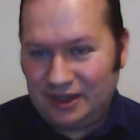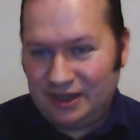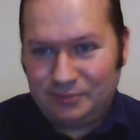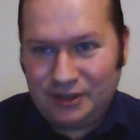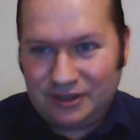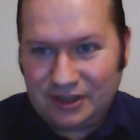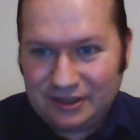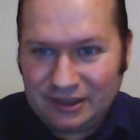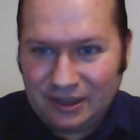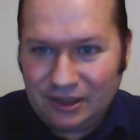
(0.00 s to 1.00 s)
I appreciate
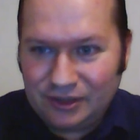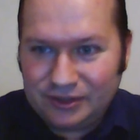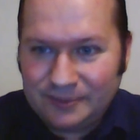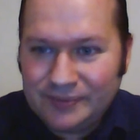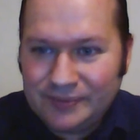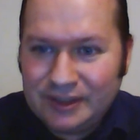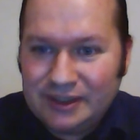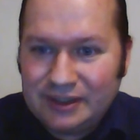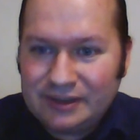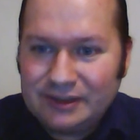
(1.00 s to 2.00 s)
that a lot.
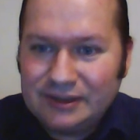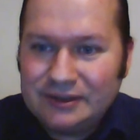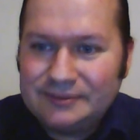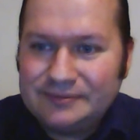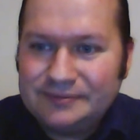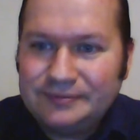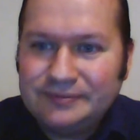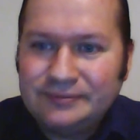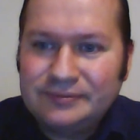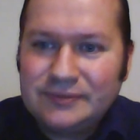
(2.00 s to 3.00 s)
Uh,
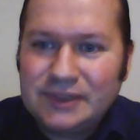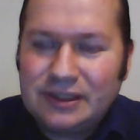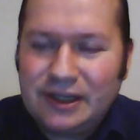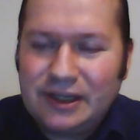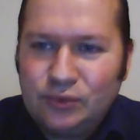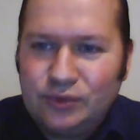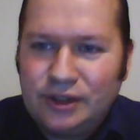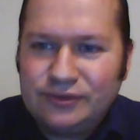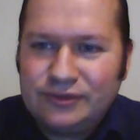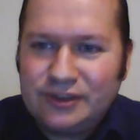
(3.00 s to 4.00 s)
Carol
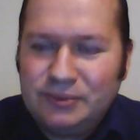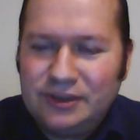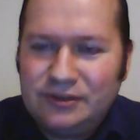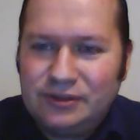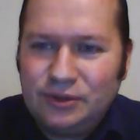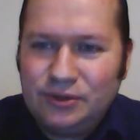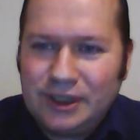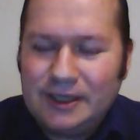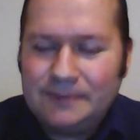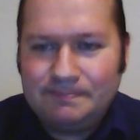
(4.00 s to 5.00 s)
Worth says, me too,
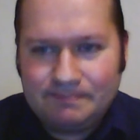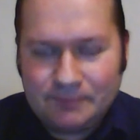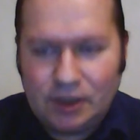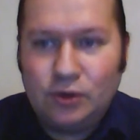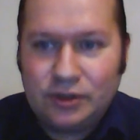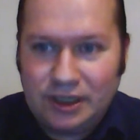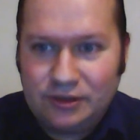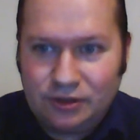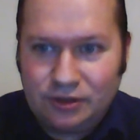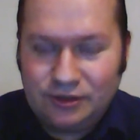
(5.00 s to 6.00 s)
Jay. Okay,
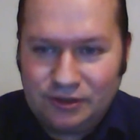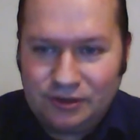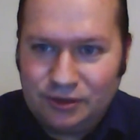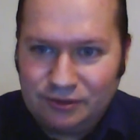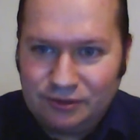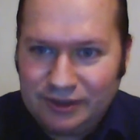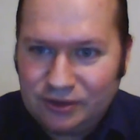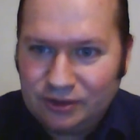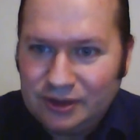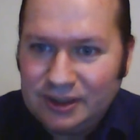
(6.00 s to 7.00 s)
good, good. Thank you.